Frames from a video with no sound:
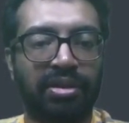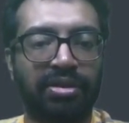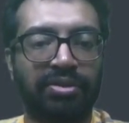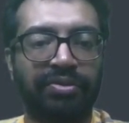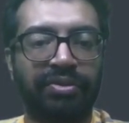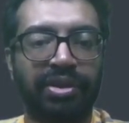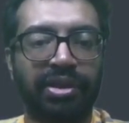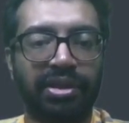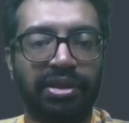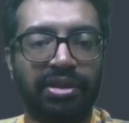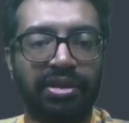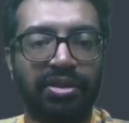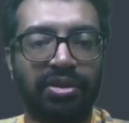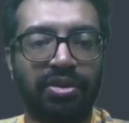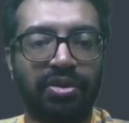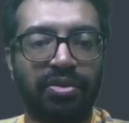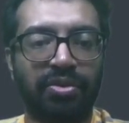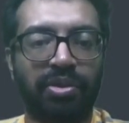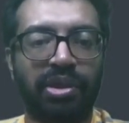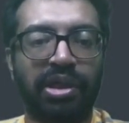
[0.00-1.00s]
with a
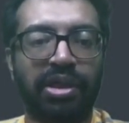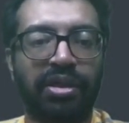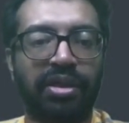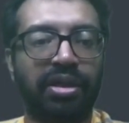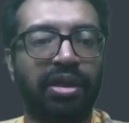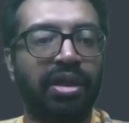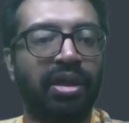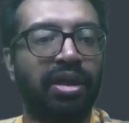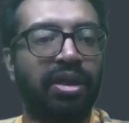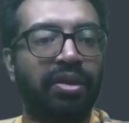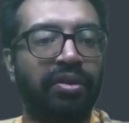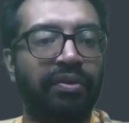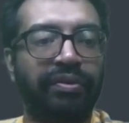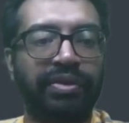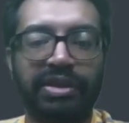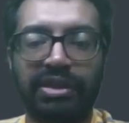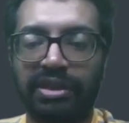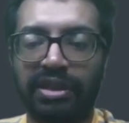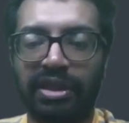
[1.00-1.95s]
0 1, which is